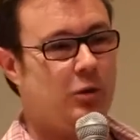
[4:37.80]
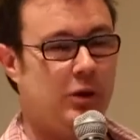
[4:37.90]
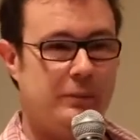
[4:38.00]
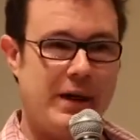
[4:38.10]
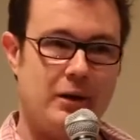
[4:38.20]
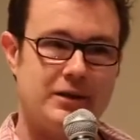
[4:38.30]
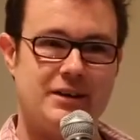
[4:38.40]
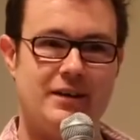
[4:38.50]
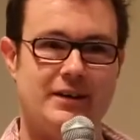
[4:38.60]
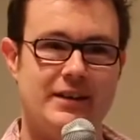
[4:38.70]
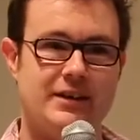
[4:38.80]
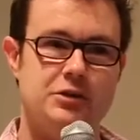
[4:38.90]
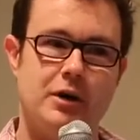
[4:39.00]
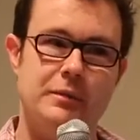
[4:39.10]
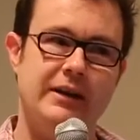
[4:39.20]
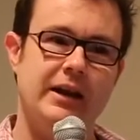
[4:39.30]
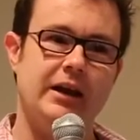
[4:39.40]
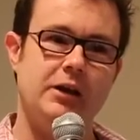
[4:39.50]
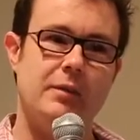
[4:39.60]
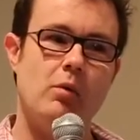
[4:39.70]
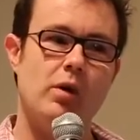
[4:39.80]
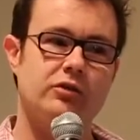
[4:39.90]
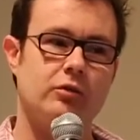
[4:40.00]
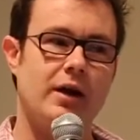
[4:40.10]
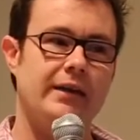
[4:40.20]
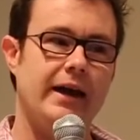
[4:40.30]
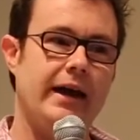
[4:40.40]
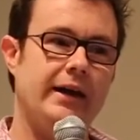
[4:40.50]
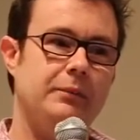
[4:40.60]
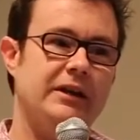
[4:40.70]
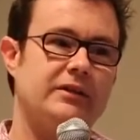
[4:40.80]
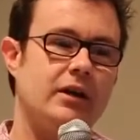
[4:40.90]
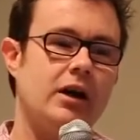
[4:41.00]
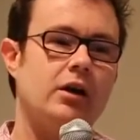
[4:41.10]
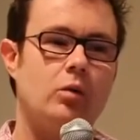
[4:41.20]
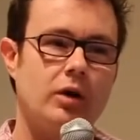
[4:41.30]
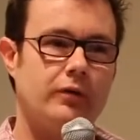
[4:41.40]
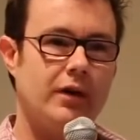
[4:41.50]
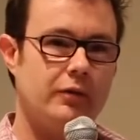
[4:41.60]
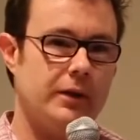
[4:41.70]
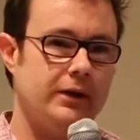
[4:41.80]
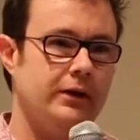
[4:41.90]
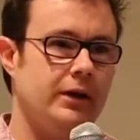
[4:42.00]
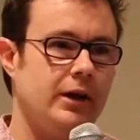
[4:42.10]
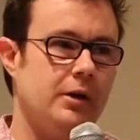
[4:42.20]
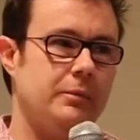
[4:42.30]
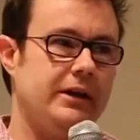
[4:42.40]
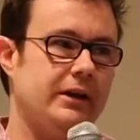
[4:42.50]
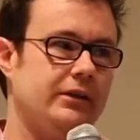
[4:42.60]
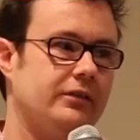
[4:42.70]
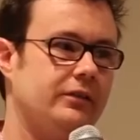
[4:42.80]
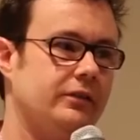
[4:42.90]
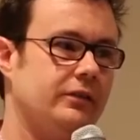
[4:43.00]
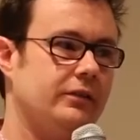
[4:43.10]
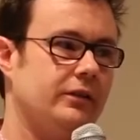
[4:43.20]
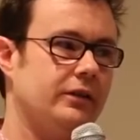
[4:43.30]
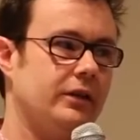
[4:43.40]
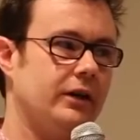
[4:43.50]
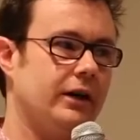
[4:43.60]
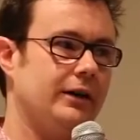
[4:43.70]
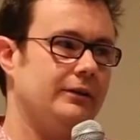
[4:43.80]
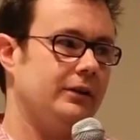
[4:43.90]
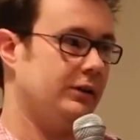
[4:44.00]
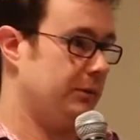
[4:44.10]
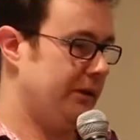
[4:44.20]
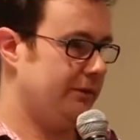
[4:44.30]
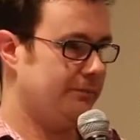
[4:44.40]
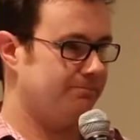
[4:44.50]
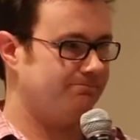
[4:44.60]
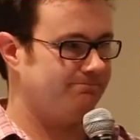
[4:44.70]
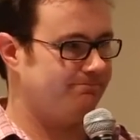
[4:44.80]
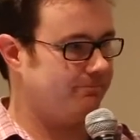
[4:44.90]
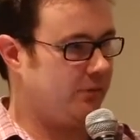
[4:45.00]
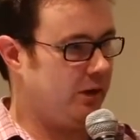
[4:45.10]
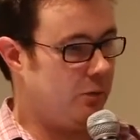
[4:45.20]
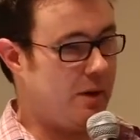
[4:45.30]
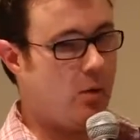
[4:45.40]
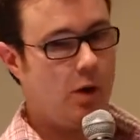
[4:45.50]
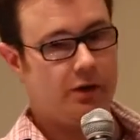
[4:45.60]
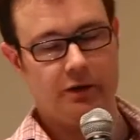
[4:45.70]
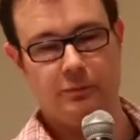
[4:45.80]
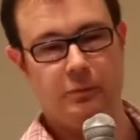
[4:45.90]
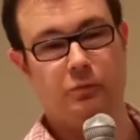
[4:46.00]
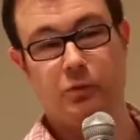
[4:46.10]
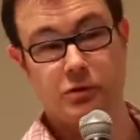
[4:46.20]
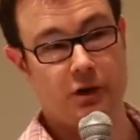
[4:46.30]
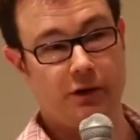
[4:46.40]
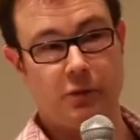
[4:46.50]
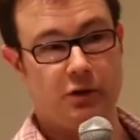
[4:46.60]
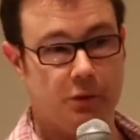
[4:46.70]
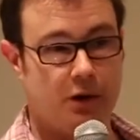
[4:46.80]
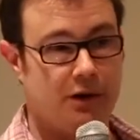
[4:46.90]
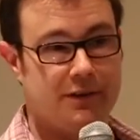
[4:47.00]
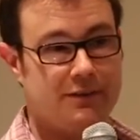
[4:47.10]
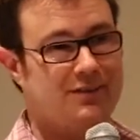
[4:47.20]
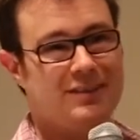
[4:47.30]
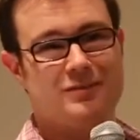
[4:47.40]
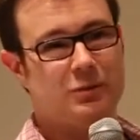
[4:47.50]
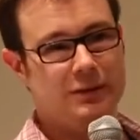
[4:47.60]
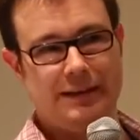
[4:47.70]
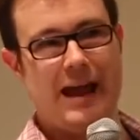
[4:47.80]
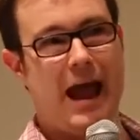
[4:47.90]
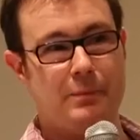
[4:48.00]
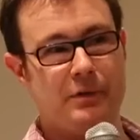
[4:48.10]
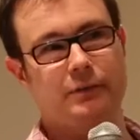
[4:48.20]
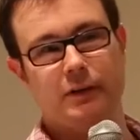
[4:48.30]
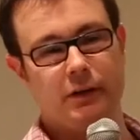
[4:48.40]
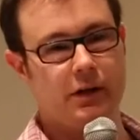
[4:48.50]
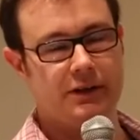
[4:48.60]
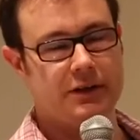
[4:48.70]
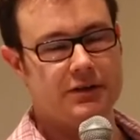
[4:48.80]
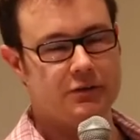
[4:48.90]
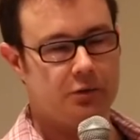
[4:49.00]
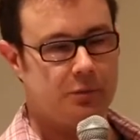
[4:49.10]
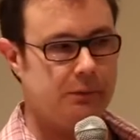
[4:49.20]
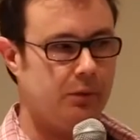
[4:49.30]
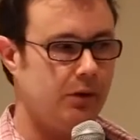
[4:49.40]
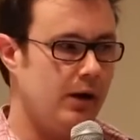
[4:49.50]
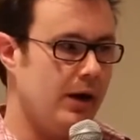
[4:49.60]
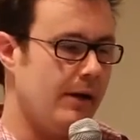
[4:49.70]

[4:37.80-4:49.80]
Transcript: Willpower as a context. So, I mean, you might want to try that. And I mean, it's not going to work for everybody because, you may want to, first off, multiple contexts doesn't really happen in a lot of cases for people.